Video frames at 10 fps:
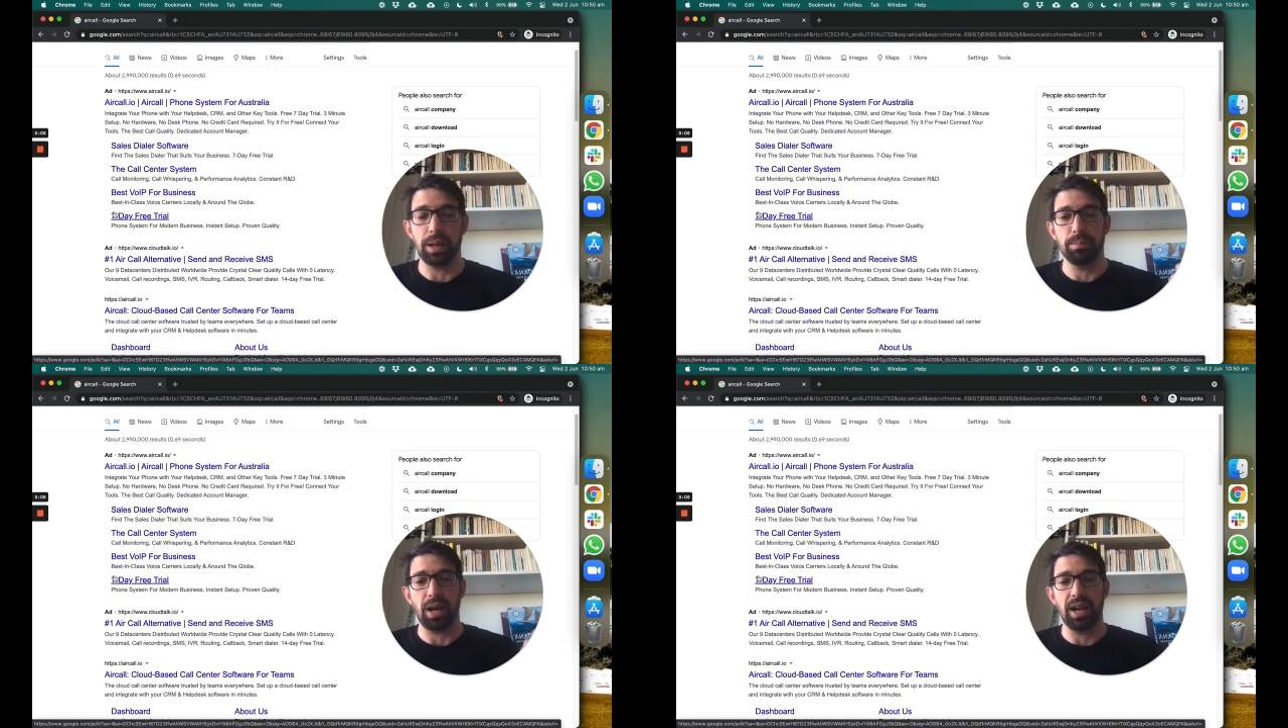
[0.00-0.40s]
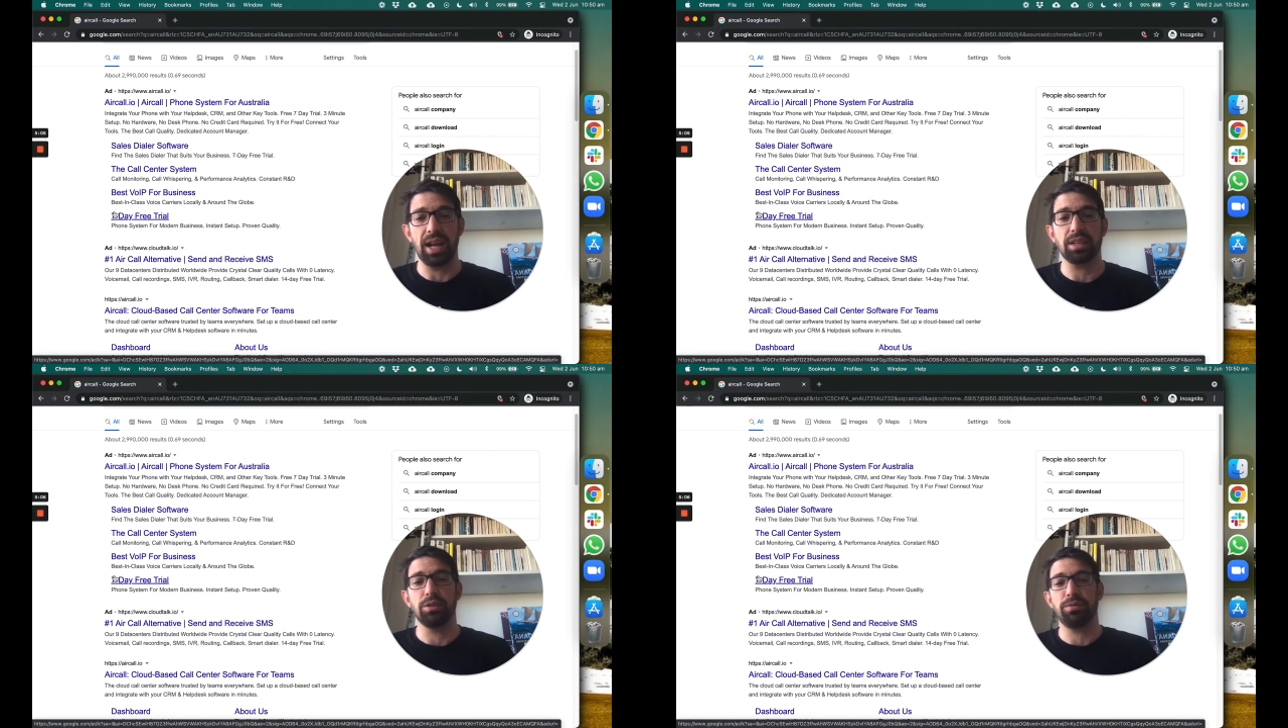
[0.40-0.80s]
I
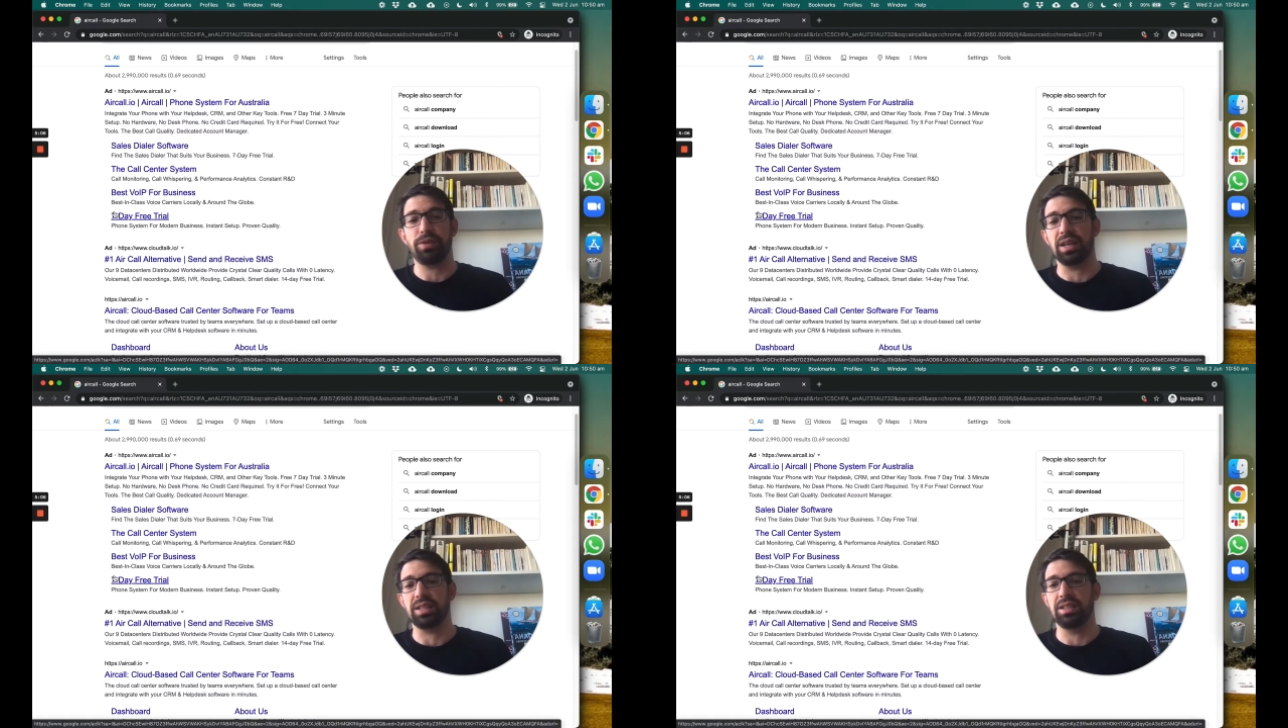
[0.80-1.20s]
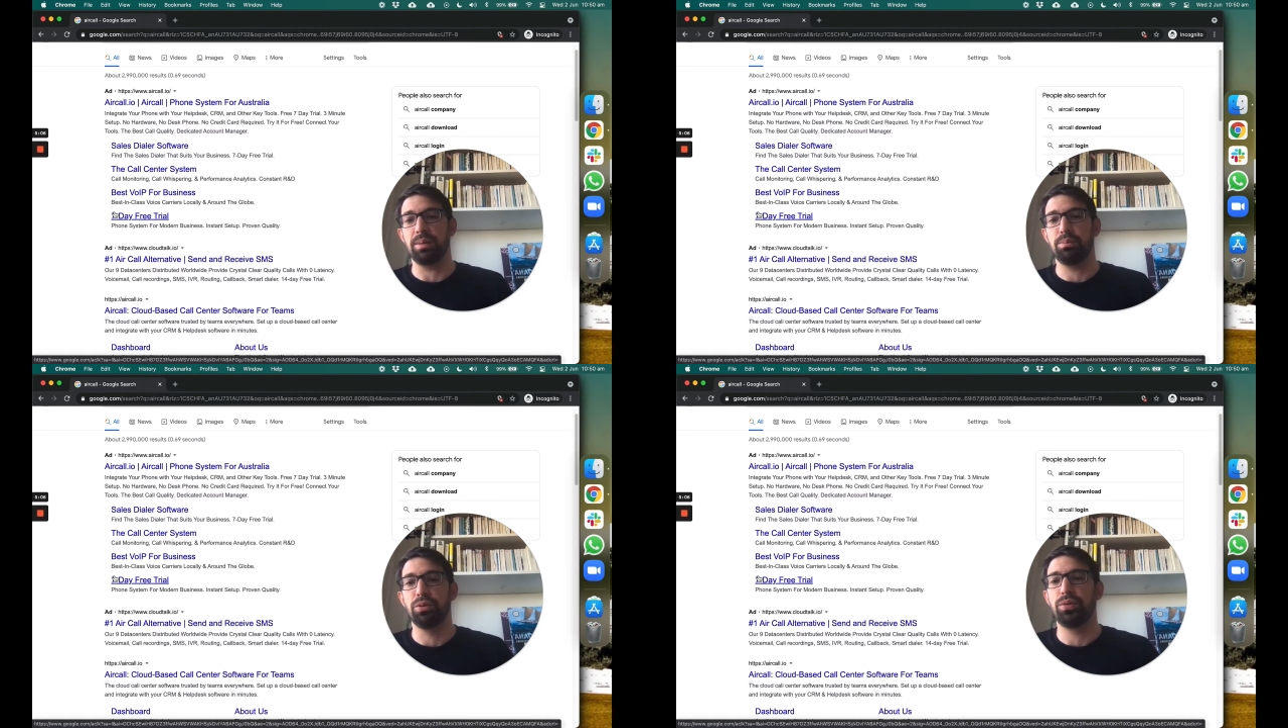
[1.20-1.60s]
like the fact that they
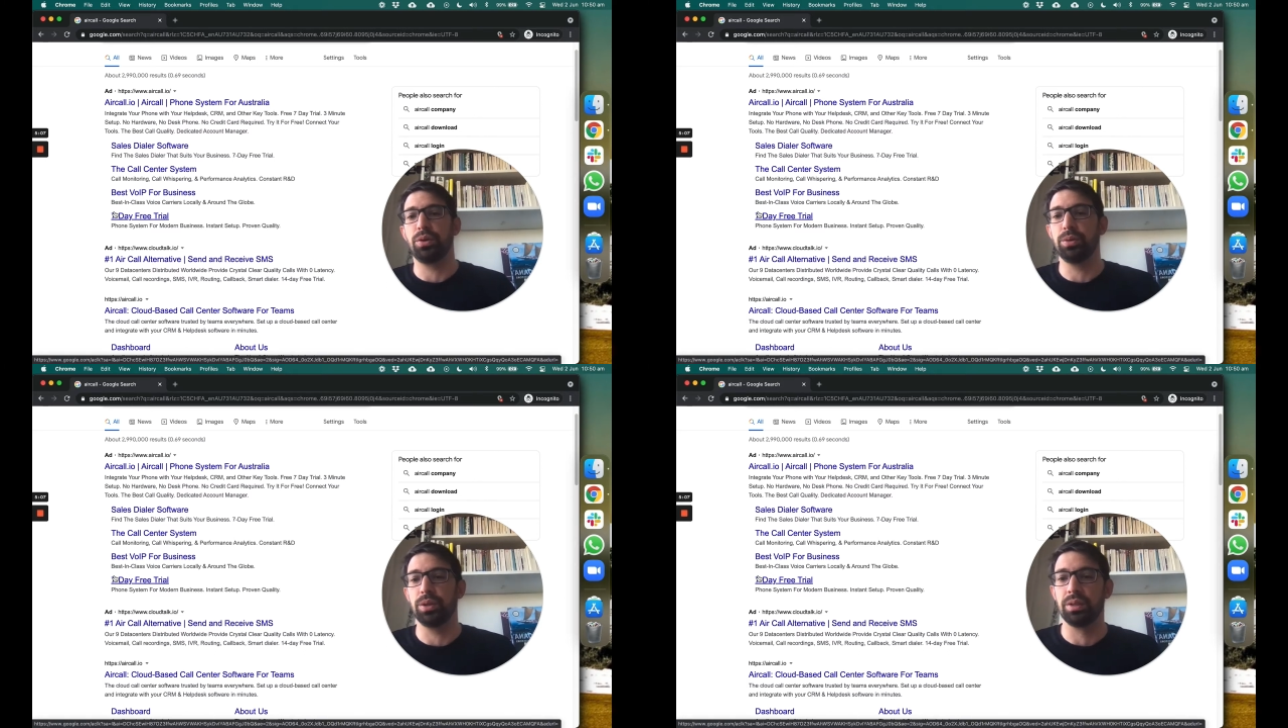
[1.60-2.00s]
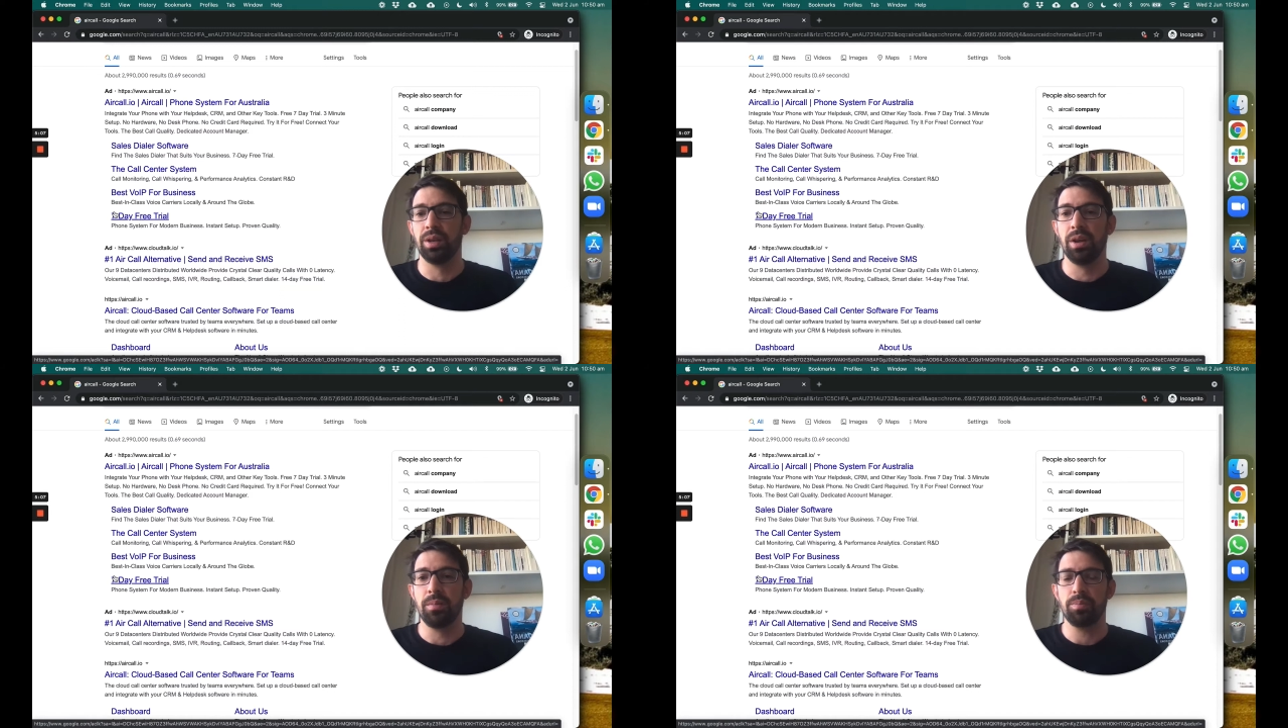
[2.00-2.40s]
put forward
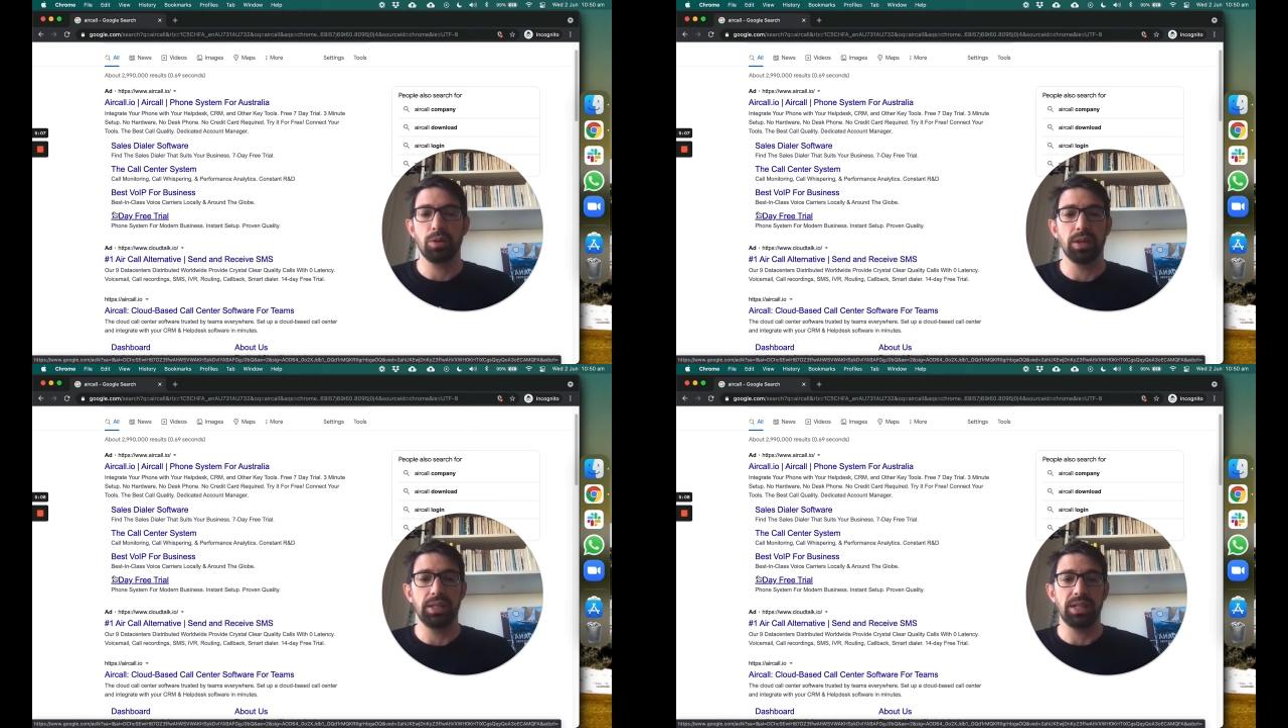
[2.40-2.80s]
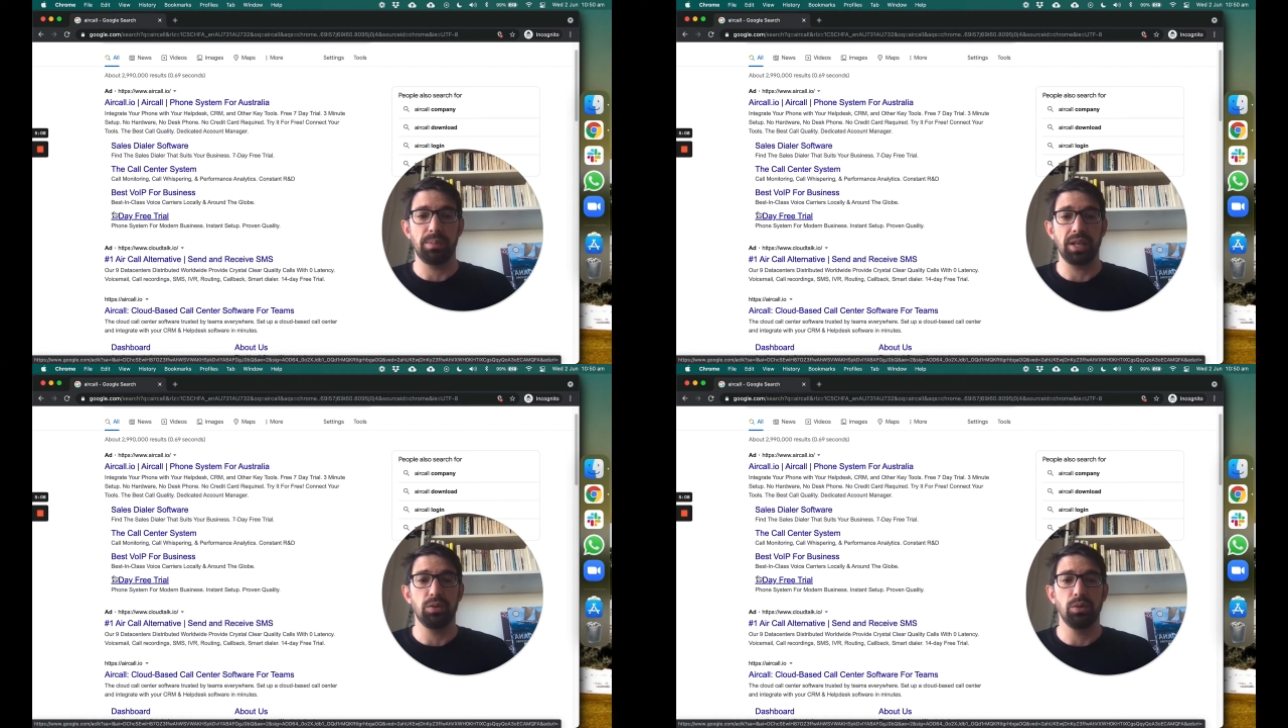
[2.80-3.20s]
what is the
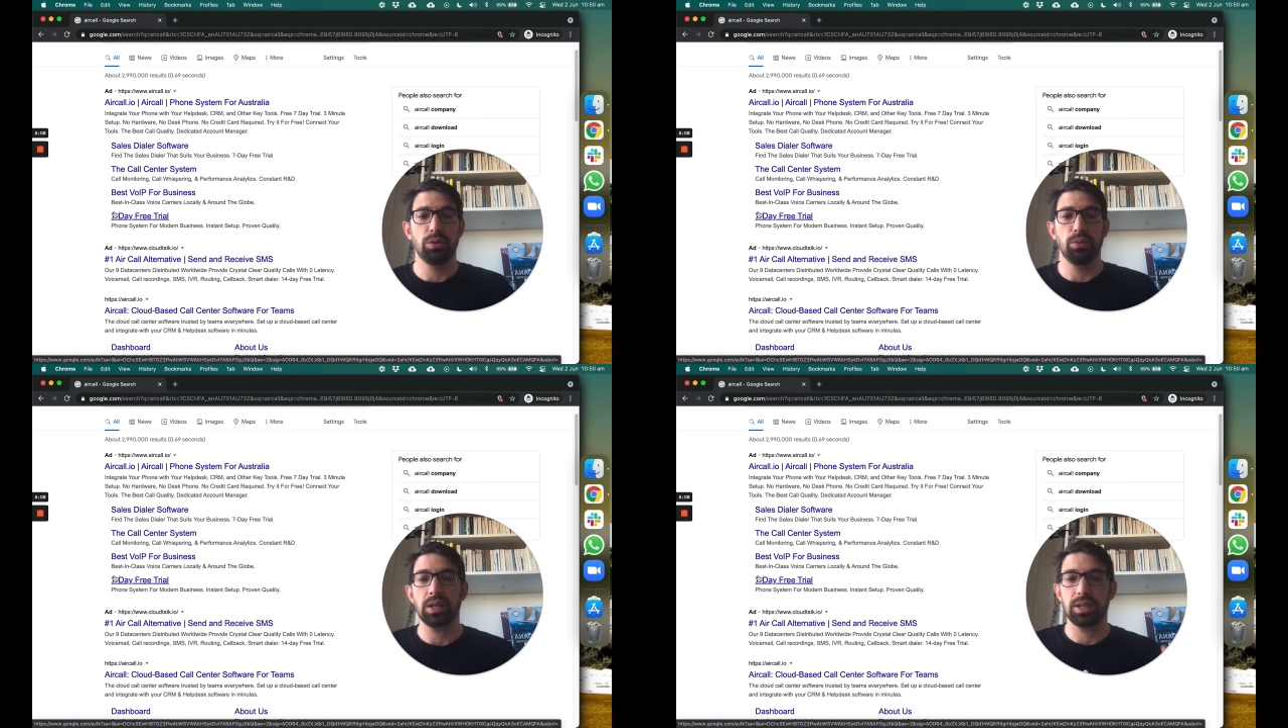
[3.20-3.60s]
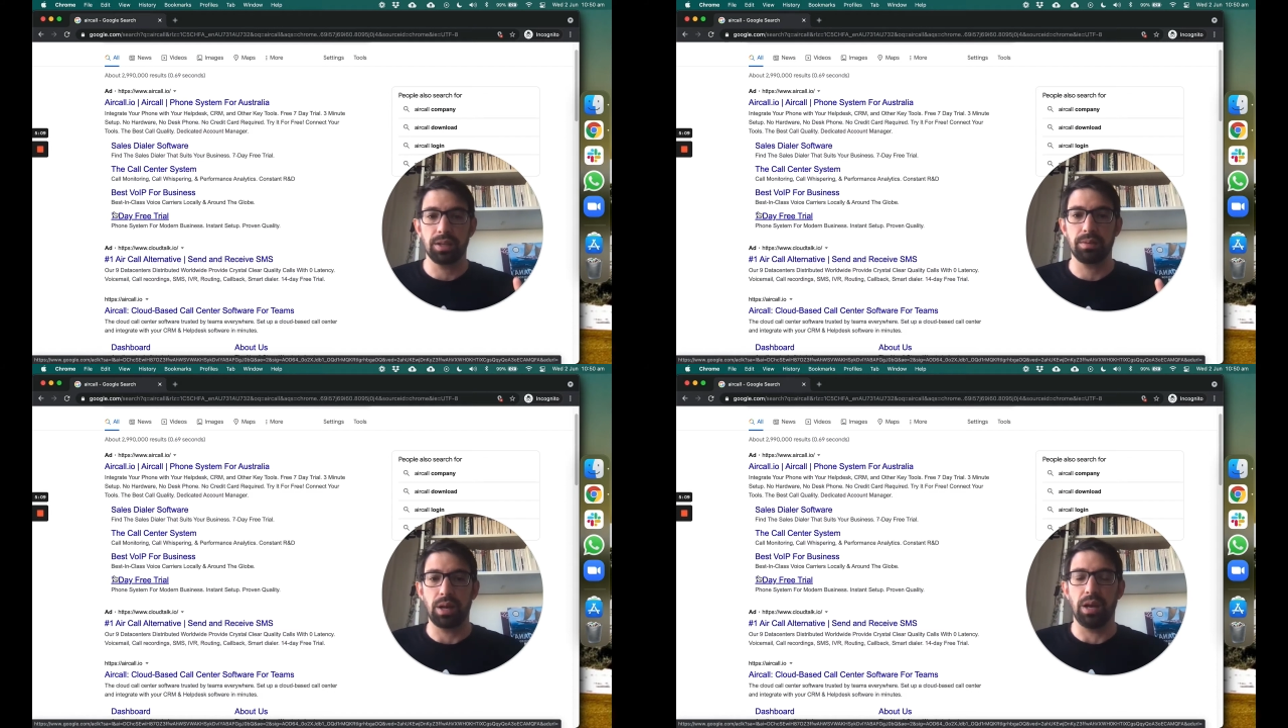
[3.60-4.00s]
main call to action.